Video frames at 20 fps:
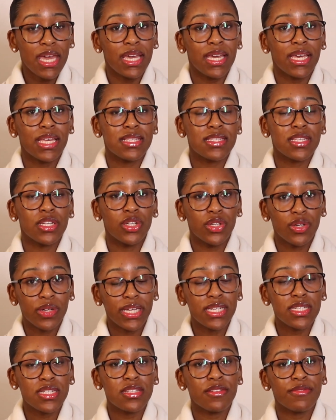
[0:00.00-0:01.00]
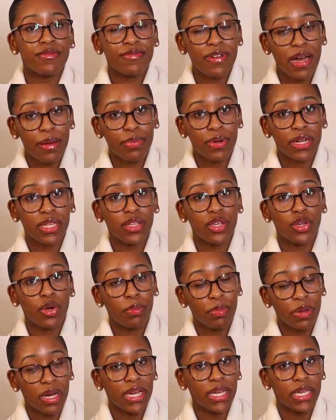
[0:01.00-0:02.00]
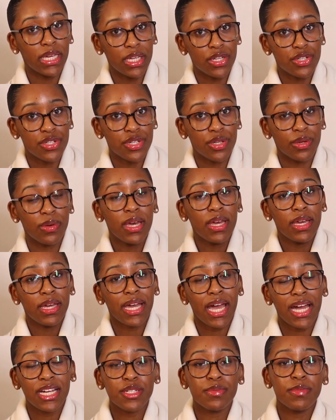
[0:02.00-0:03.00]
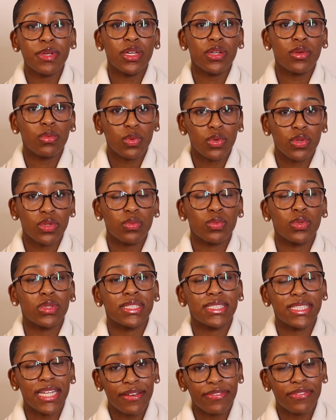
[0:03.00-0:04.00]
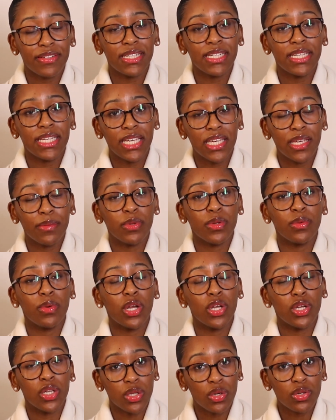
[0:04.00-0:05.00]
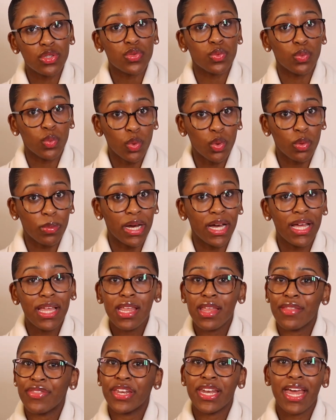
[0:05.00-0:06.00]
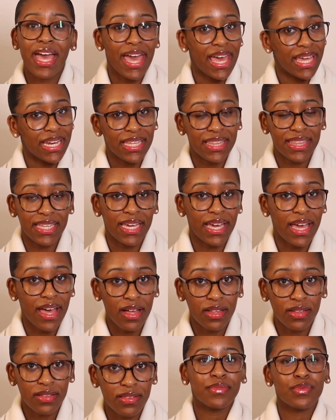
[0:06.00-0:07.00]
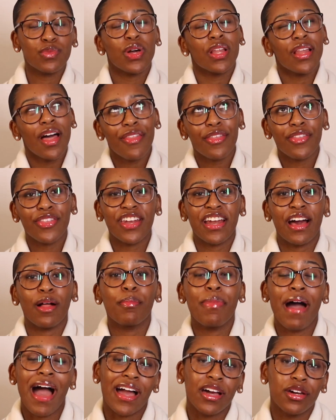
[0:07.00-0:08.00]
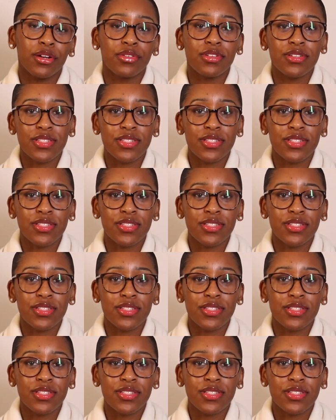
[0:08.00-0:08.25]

is look into the fabric that you're buying into. Cashmere and wool will definitely keep you a lot warmer than anything else. Well, other than alpaca or